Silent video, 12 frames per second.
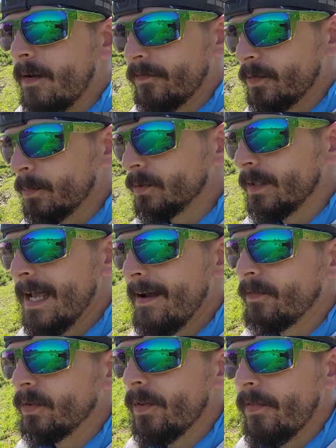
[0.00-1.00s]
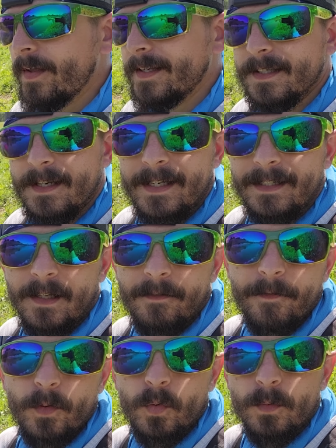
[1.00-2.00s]
comfortable and have all the things they need,
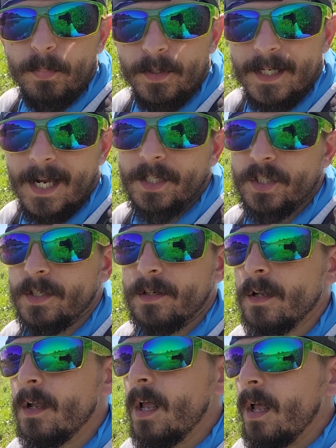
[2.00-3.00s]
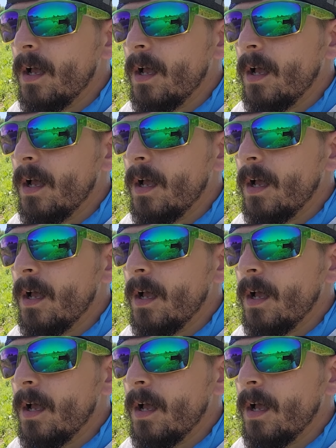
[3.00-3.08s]
like food, protection,